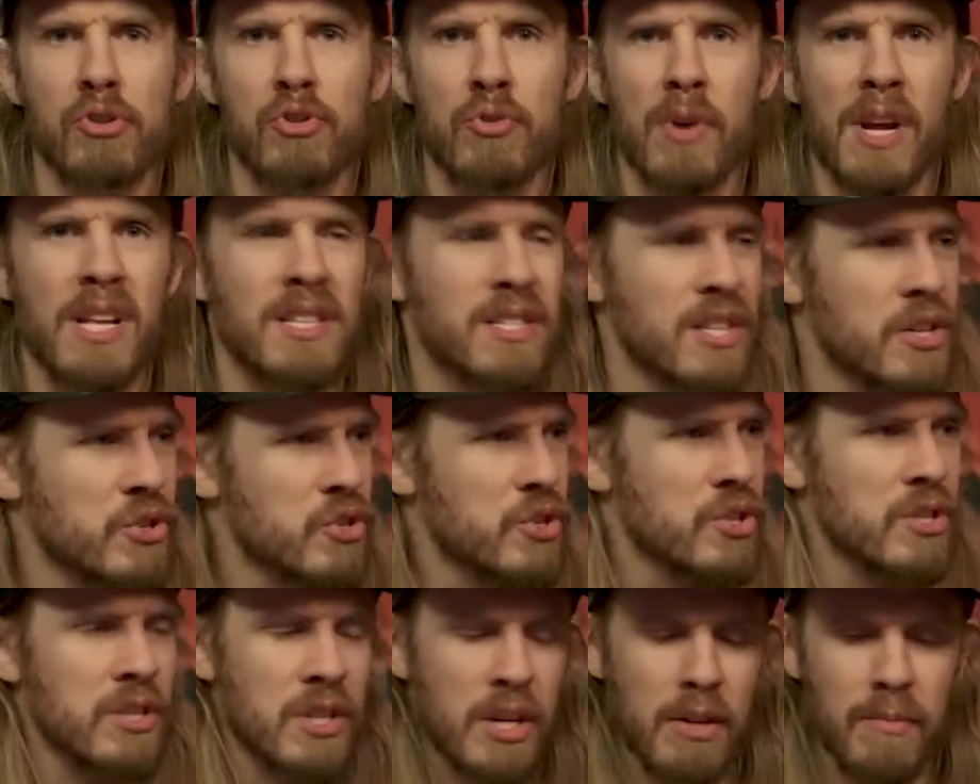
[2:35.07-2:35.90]

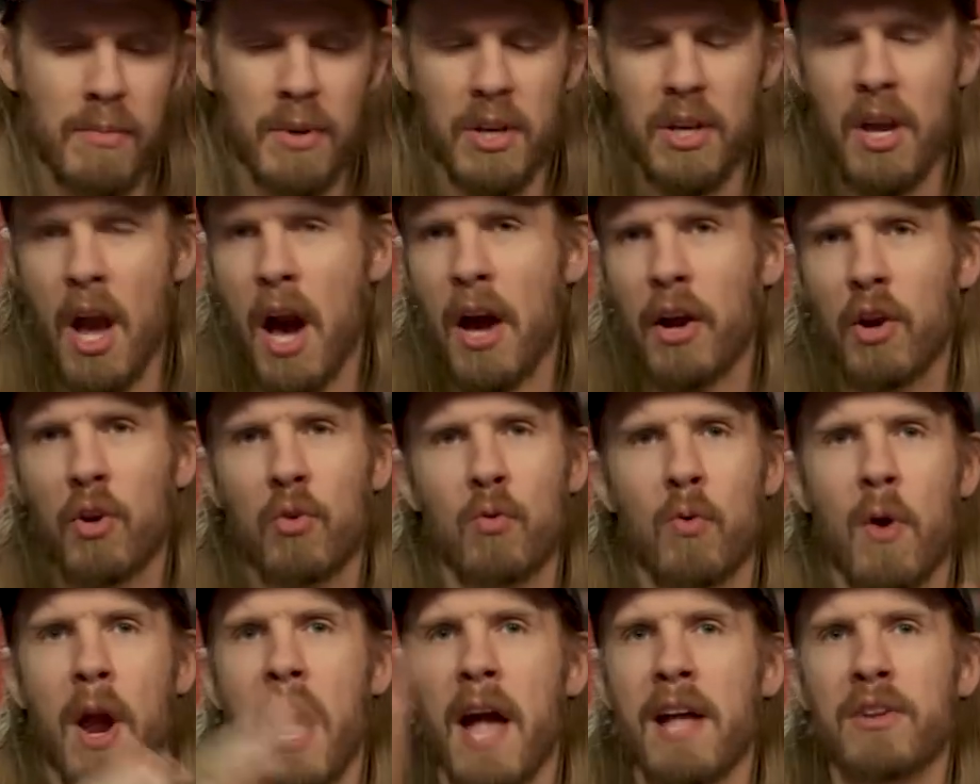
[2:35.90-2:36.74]
transitions can be a
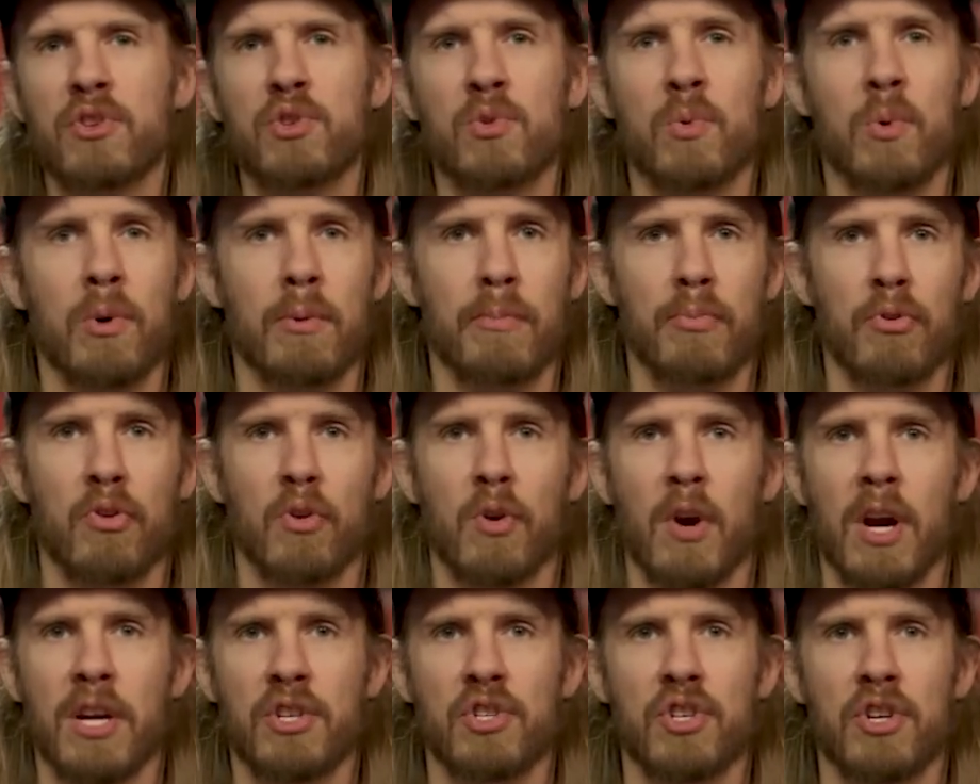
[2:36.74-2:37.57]
gradual
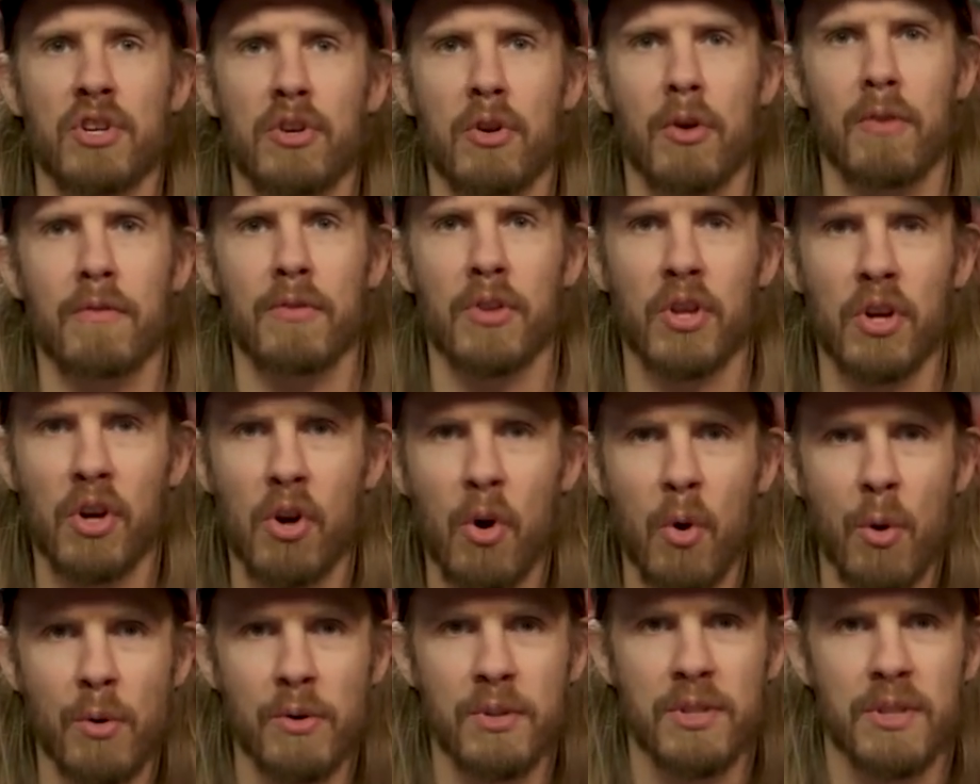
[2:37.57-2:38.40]
progression over the
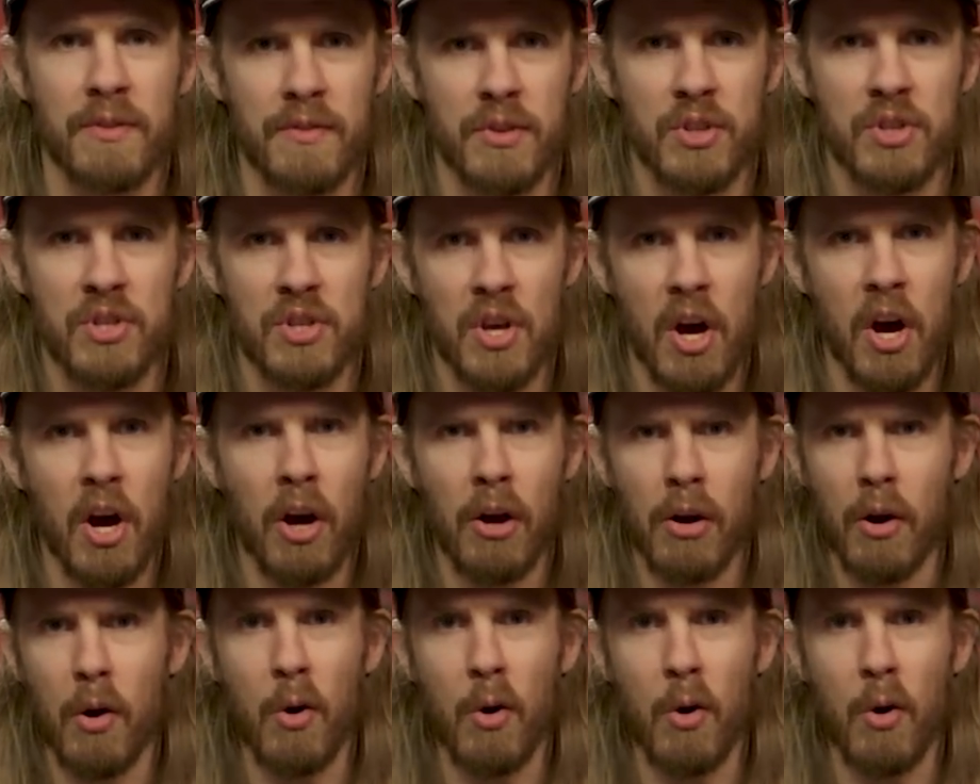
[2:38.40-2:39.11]
course of a song,